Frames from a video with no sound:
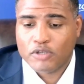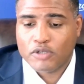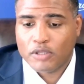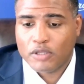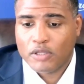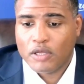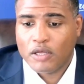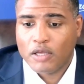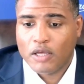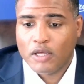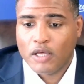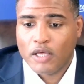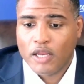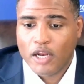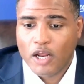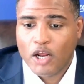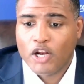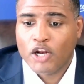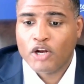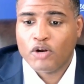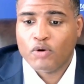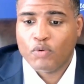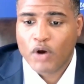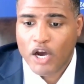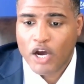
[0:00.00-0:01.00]
to an
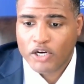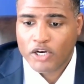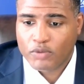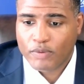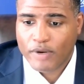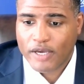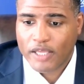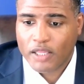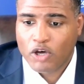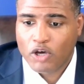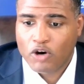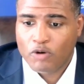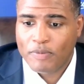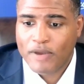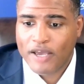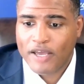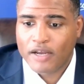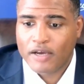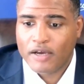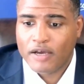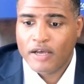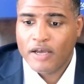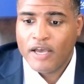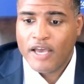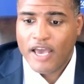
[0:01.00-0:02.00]
underweight low
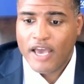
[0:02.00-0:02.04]
beta.